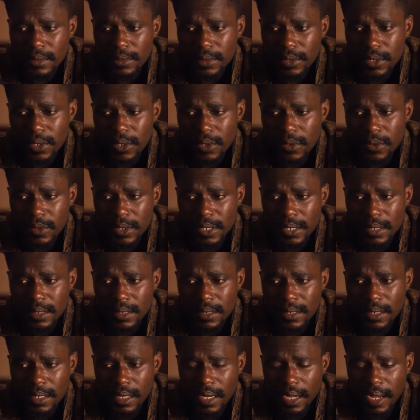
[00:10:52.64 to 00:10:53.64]
Those
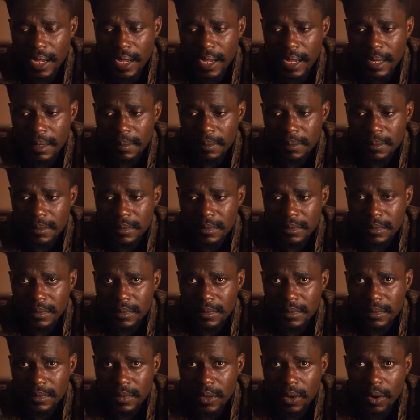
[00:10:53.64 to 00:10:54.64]
um,
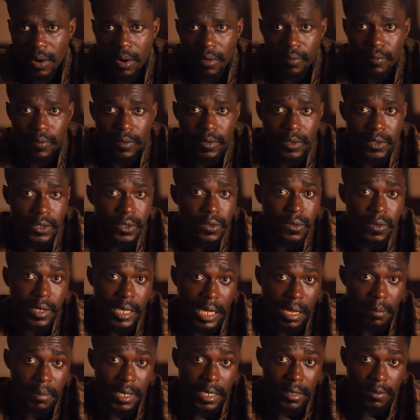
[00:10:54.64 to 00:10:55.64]
of you
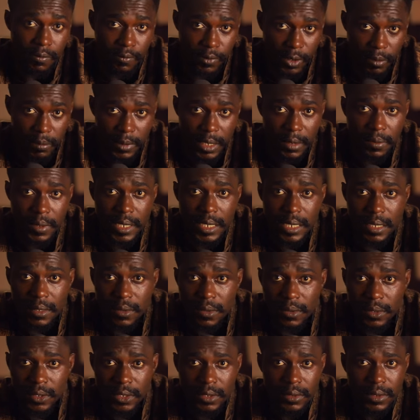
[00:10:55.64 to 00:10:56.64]
coming from
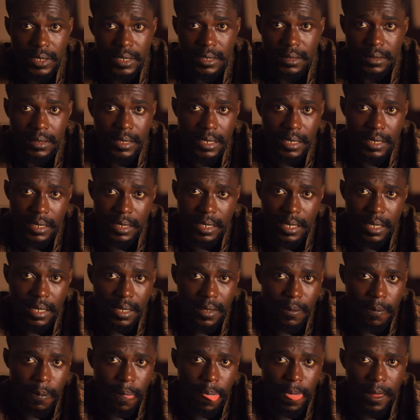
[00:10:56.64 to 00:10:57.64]
3DCoat shouldn't take
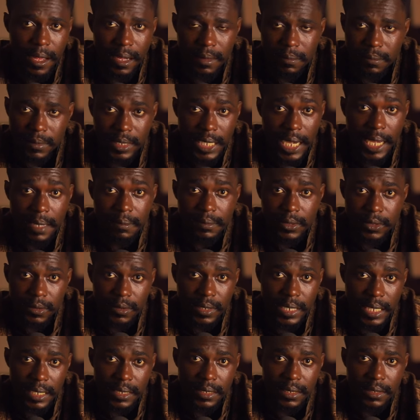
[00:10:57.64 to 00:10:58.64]
time to
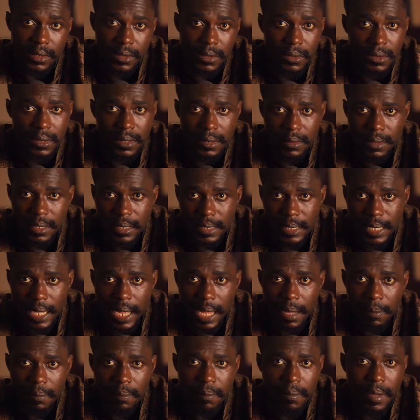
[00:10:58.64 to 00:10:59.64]
get used to this
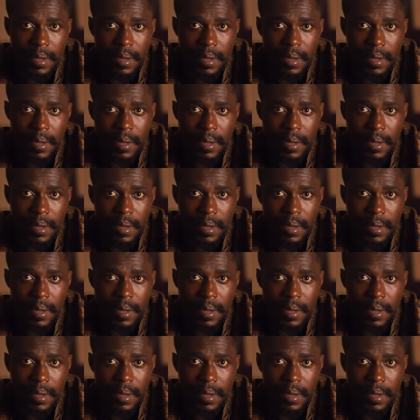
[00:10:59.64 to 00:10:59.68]
app